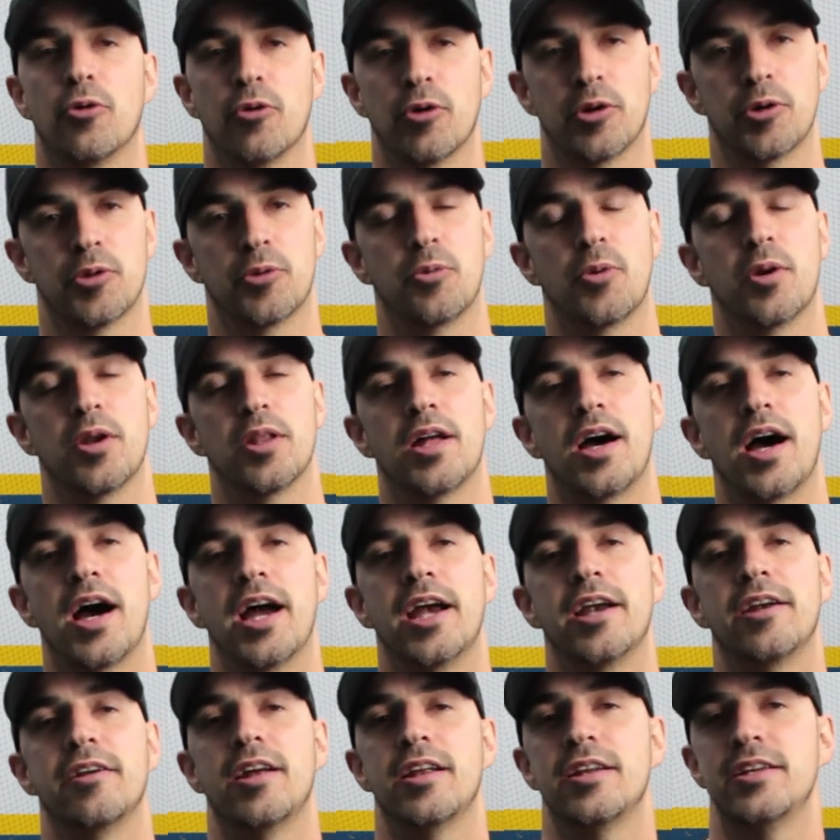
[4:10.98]
going with one of the
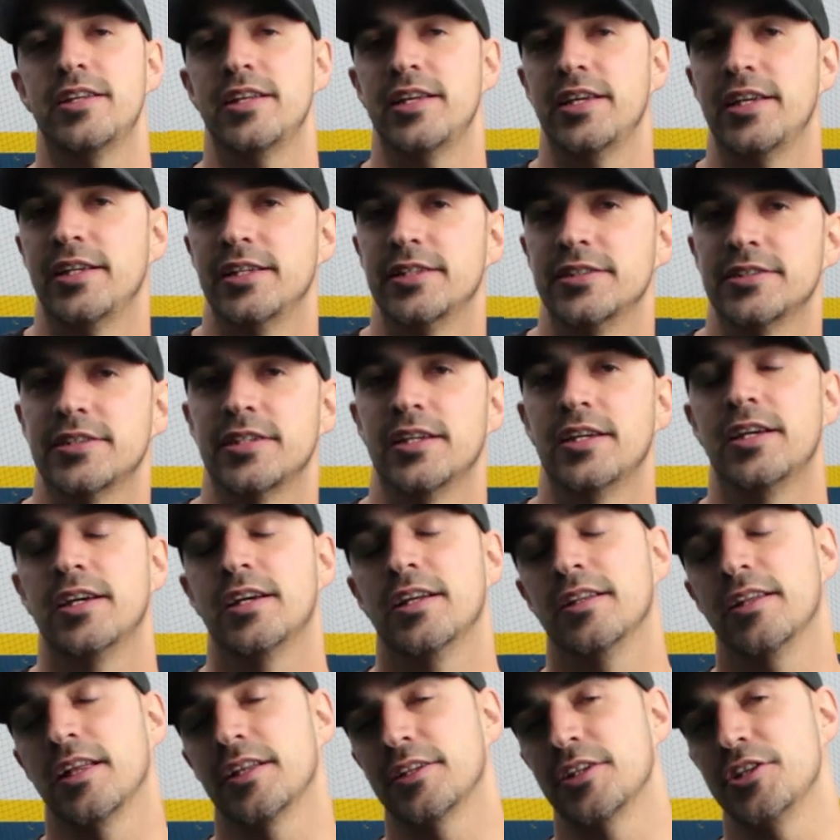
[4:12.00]
higher end tees
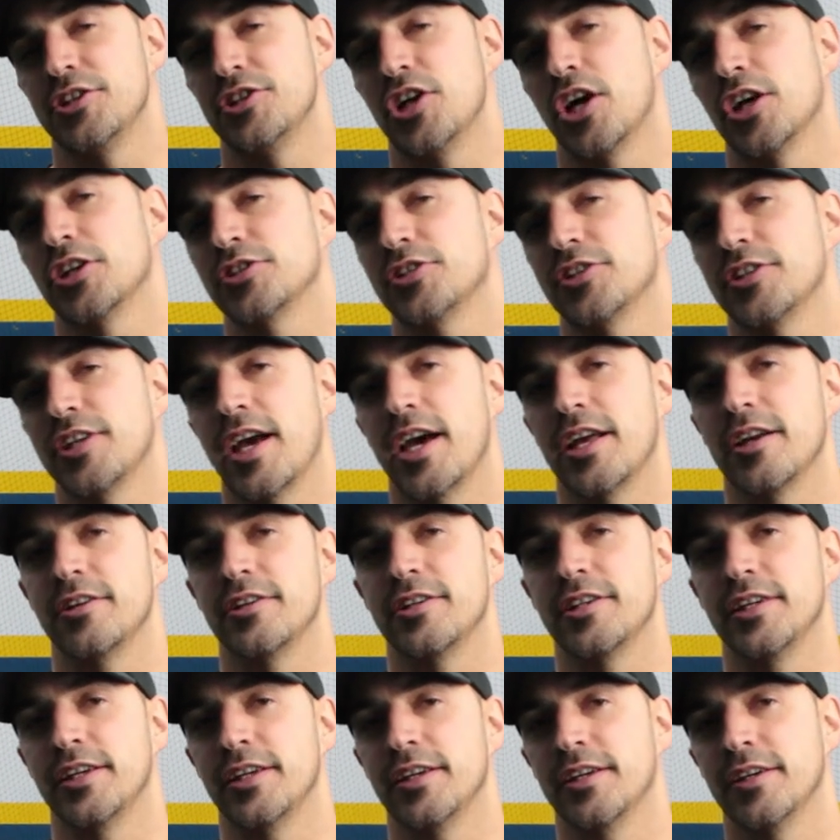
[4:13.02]
like the Jugs or Tanner
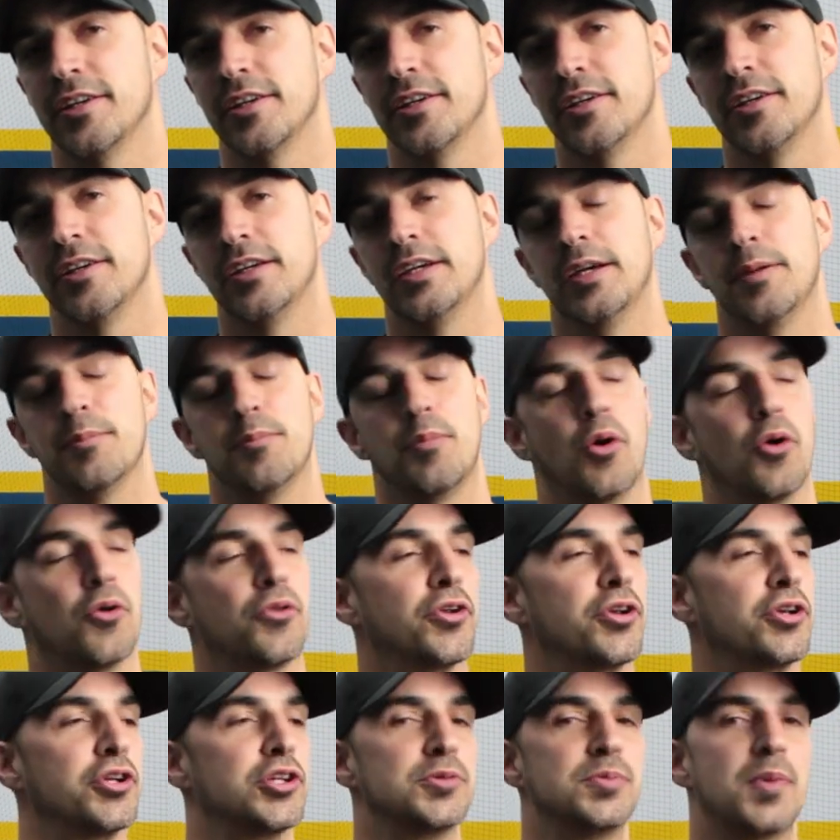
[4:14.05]
tee. Both
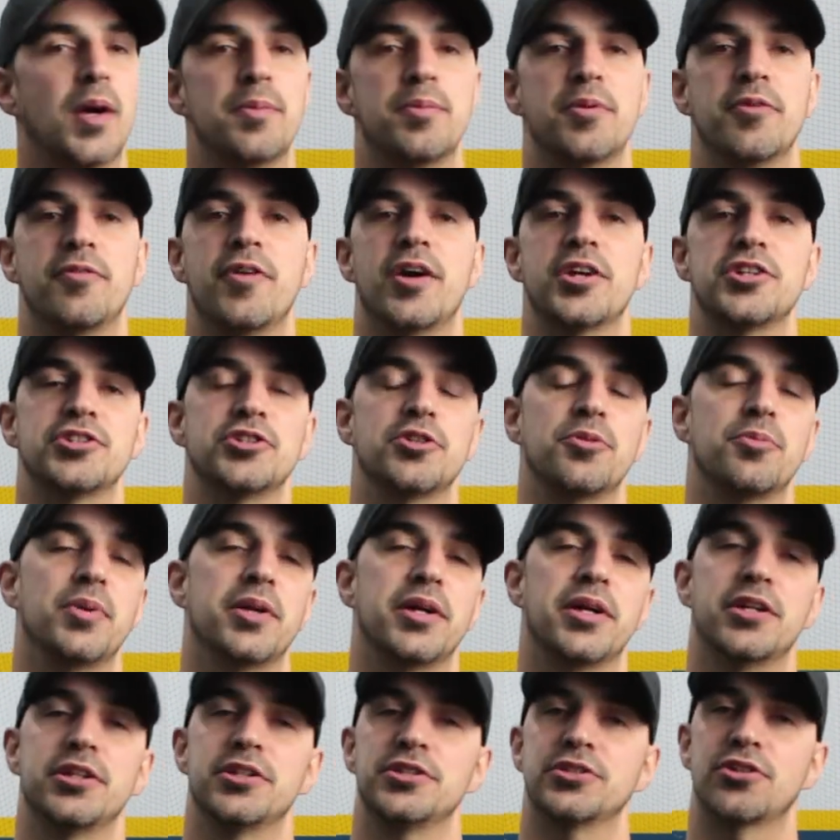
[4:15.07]
are used by professional
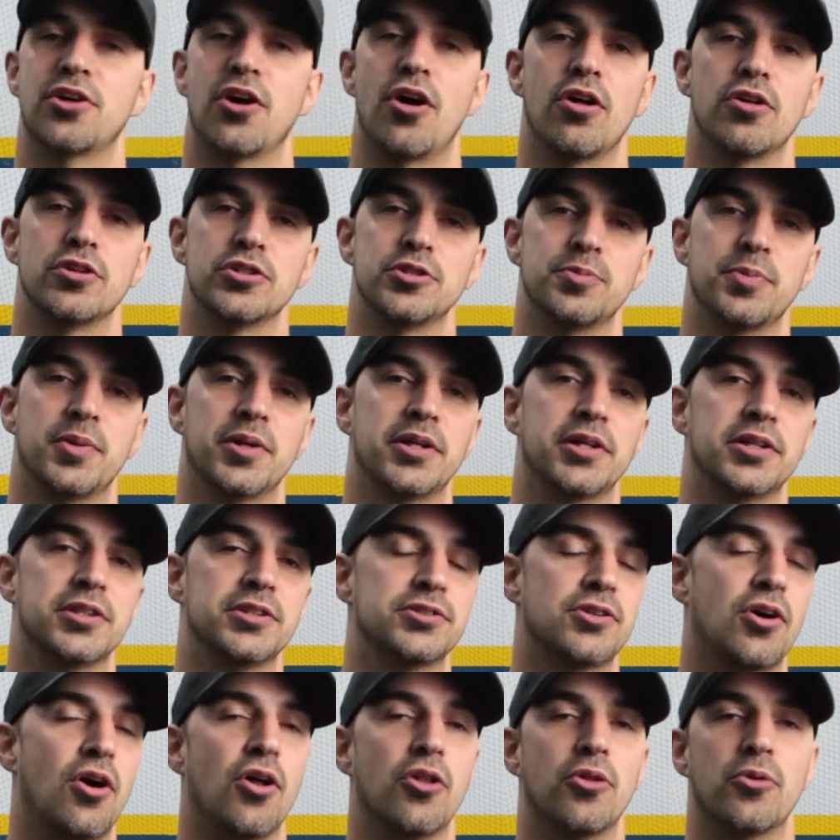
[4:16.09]
players, college
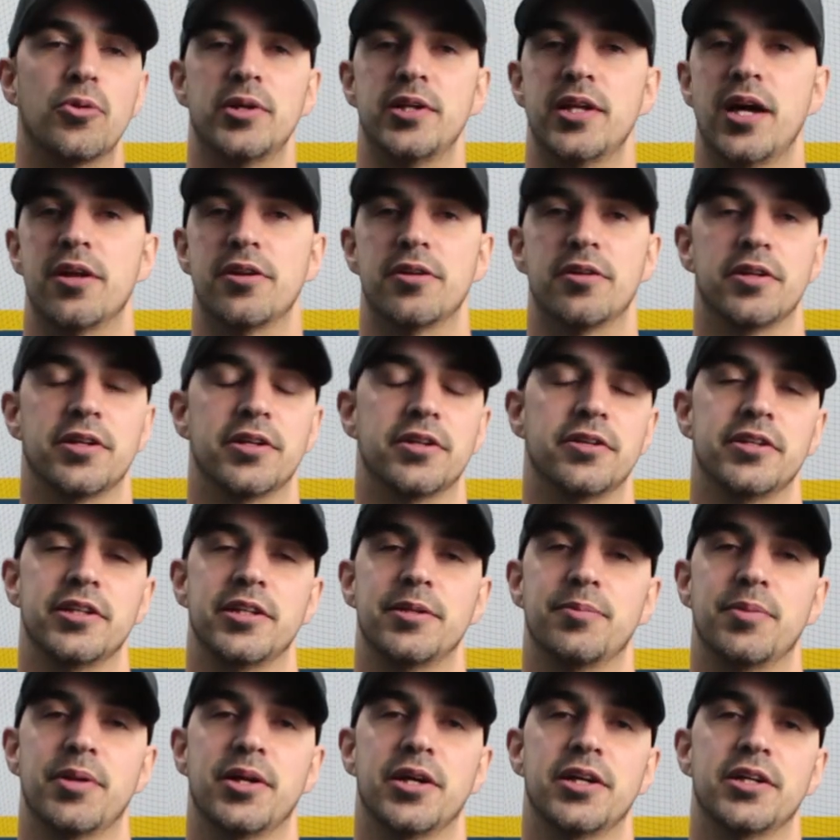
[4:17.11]
players, all the way down to Little
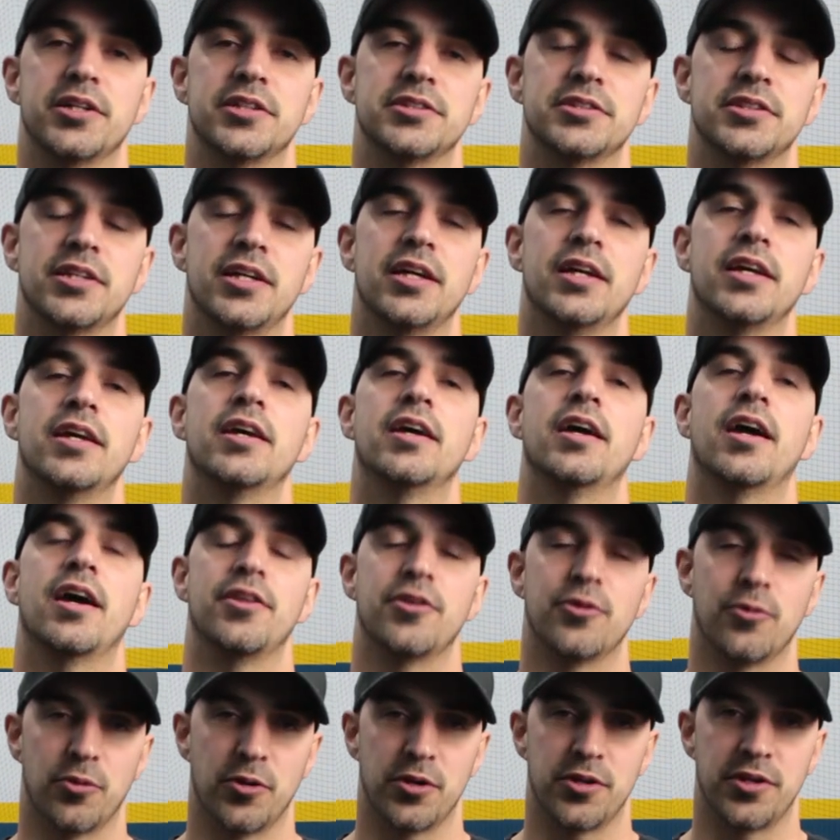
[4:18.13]
League players,
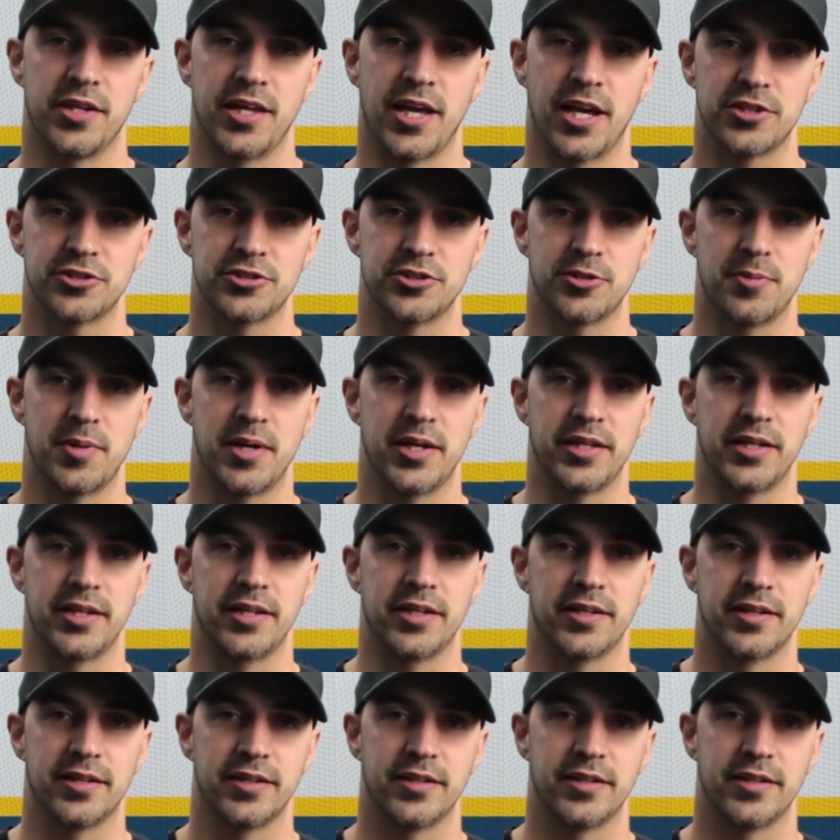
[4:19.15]
and they're worth the extra money.